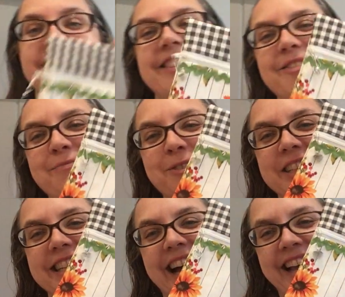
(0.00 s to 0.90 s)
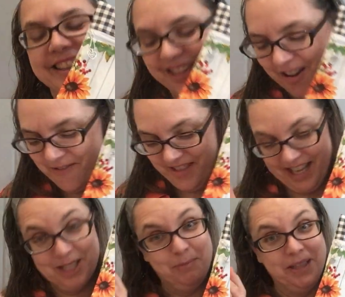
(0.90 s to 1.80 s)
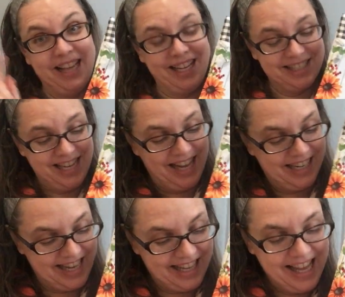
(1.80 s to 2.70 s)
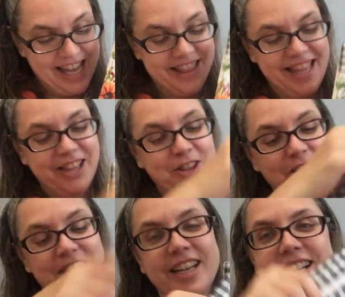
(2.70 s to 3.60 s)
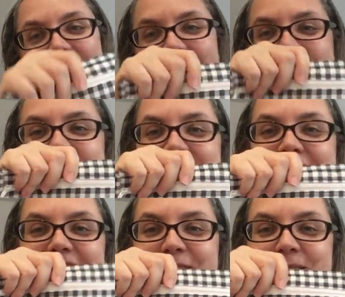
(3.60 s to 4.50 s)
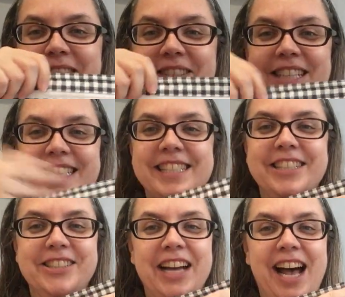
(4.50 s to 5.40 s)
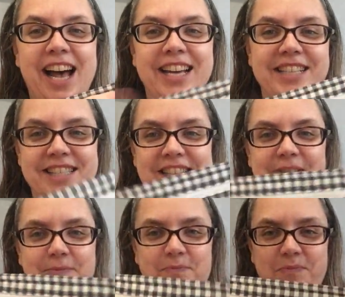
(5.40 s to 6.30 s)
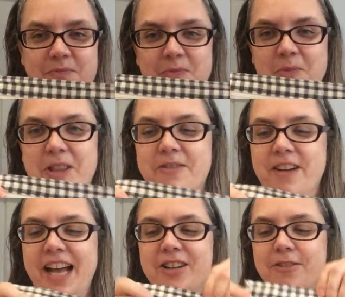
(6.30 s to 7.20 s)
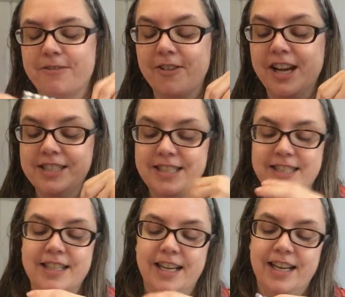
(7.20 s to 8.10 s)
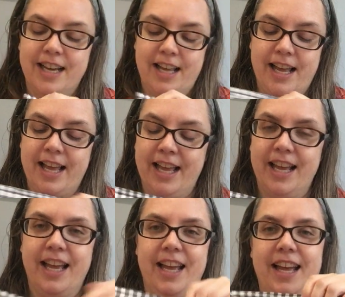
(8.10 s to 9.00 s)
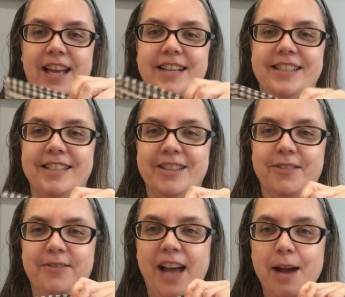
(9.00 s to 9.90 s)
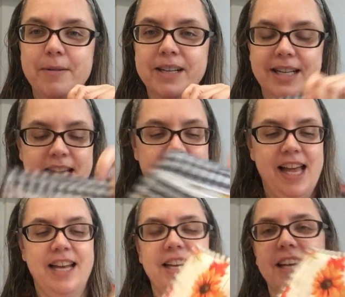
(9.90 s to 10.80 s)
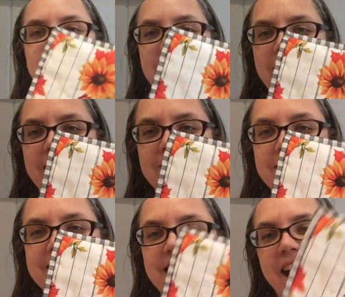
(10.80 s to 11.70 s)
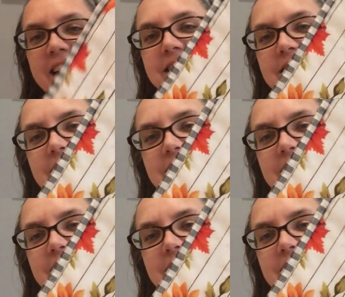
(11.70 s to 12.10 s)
So Brie, I love this, but that's not it. Then look, she added one of these little guys. The vinyl front and the fabric again. Look at that.